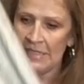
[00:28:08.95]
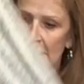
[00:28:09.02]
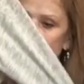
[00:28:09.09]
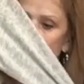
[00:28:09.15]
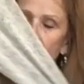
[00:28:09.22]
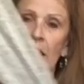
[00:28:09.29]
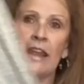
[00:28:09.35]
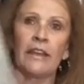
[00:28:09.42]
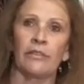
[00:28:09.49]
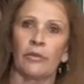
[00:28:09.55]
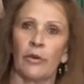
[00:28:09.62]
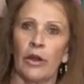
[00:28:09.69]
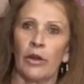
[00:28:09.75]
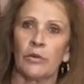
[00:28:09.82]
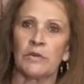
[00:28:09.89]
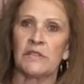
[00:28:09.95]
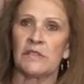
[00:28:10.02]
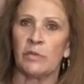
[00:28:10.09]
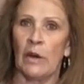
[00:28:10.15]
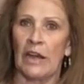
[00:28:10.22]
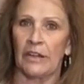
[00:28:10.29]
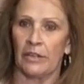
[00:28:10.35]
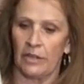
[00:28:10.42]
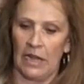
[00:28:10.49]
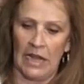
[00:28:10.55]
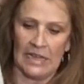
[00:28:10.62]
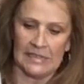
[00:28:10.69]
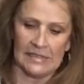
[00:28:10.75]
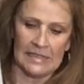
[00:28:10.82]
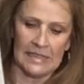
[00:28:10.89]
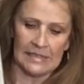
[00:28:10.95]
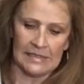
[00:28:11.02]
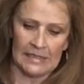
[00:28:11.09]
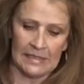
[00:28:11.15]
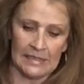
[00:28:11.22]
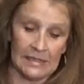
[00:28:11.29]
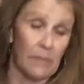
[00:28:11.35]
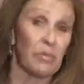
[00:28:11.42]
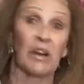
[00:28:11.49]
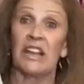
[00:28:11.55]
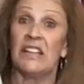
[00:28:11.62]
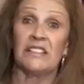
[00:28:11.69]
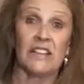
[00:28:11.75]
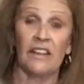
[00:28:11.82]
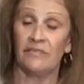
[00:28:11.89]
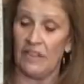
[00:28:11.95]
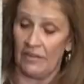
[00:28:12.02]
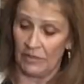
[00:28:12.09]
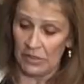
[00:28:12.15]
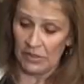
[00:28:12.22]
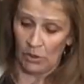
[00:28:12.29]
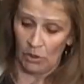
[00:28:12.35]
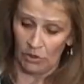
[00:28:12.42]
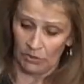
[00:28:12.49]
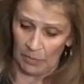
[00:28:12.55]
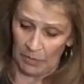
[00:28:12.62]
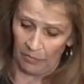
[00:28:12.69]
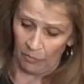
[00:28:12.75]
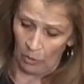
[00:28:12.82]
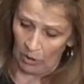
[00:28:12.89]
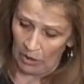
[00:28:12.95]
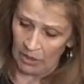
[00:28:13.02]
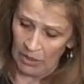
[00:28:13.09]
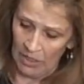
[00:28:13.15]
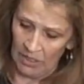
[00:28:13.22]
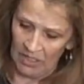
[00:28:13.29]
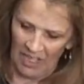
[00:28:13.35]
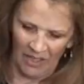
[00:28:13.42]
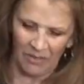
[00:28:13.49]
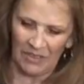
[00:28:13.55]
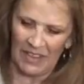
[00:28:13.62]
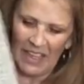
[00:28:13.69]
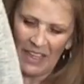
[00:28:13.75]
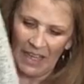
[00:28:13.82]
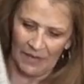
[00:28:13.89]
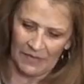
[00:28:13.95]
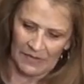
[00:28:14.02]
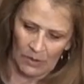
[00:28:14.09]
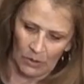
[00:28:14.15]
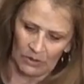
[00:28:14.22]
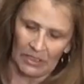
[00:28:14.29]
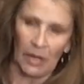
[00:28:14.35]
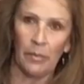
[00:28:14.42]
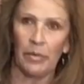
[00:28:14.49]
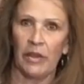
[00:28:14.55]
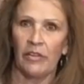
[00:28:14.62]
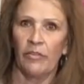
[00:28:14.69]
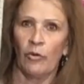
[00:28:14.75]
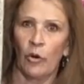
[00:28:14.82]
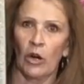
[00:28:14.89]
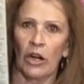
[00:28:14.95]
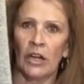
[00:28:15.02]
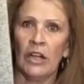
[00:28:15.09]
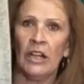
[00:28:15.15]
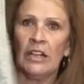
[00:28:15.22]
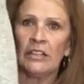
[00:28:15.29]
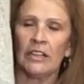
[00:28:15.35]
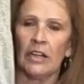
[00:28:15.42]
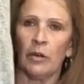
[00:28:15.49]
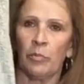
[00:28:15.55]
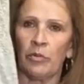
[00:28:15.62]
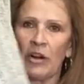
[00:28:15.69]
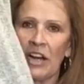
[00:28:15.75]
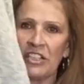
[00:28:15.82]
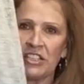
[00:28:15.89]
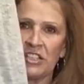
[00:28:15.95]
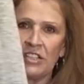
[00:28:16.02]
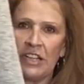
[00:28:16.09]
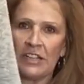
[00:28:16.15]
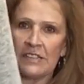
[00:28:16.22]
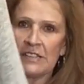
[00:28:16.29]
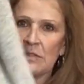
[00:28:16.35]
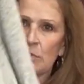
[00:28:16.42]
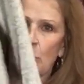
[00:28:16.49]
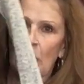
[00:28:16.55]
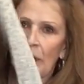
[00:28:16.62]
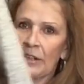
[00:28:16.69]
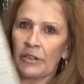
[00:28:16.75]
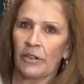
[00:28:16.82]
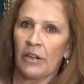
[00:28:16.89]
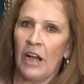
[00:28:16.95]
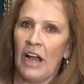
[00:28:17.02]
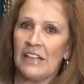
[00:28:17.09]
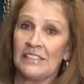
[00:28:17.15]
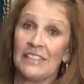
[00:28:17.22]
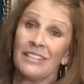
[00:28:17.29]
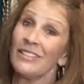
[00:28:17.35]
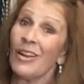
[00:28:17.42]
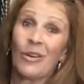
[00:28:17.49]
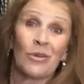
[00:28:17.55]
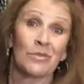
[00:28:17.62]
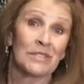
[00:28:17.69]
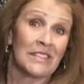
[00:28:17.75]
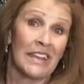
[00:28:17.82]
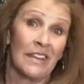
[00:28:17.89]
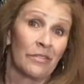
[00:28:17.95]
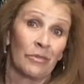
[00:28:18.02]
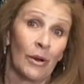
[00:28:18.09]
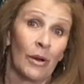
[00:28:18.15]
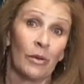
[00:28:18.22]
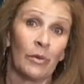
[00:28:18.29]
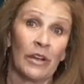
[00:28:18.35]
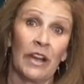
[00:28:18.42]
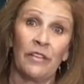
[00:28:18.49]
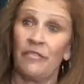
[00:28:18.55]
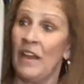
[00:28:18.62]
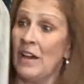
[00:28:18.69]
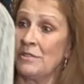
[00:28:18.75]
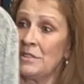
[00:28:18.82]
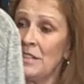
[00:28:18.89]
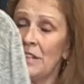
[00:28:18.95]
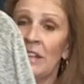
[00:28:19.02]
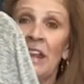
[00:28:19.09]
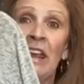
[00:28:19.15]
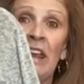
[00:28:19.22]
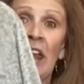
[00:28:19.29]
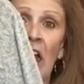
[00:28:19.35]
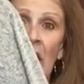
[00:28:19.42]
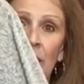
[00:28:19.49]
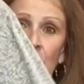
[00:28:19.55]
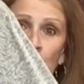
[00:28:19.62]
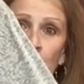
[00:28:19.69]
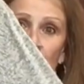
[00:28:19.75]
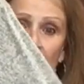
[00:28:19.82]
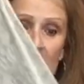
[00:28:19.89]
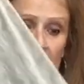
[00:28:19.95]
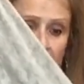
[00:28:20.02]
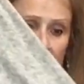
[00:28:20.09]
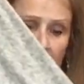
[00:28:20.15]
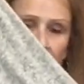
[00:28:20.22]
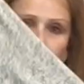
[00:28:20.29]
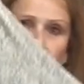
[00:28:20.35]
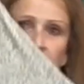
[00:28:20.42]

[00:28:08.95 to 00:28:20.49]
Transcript: is an Anthro sweater, guys. This is a brand I've never sold before. I don't think I've sold it before. Little brush knit sweater. I didn't know it was Anthro when I found it at the bins. A little